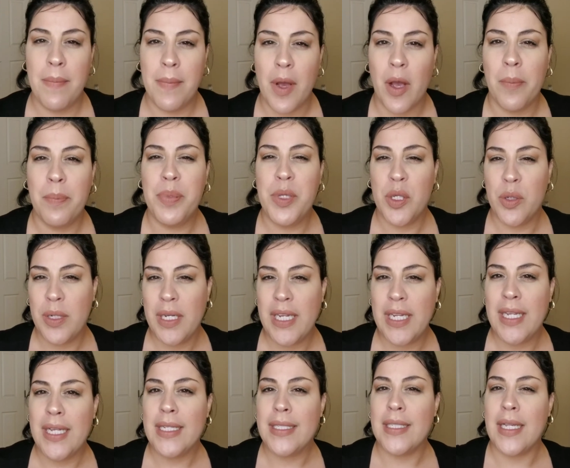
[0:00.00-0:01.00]
a
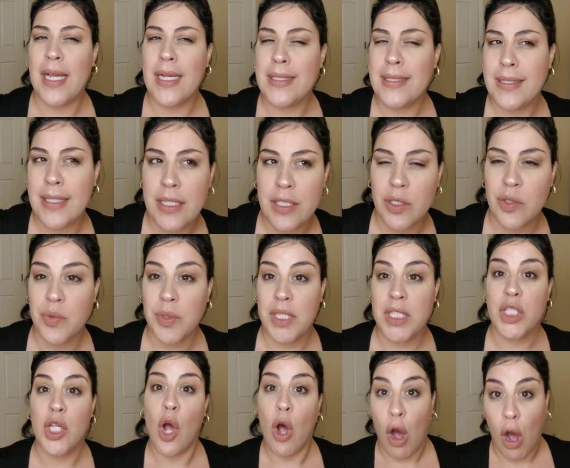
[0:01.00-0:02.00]
beauty
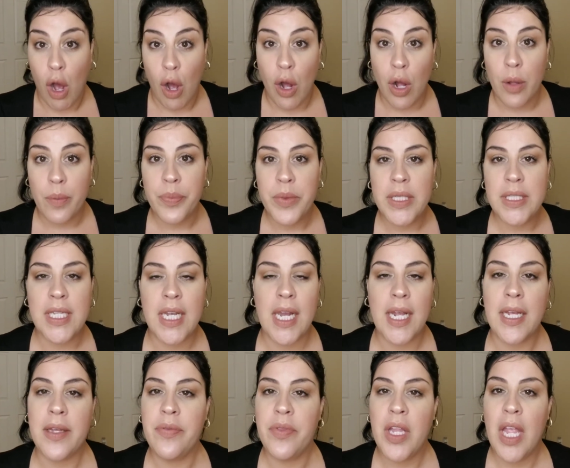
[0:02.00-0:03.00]
accessories haul
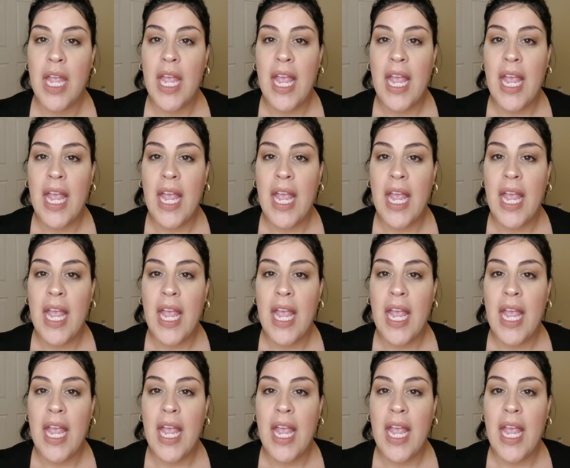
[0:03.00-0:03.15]
today.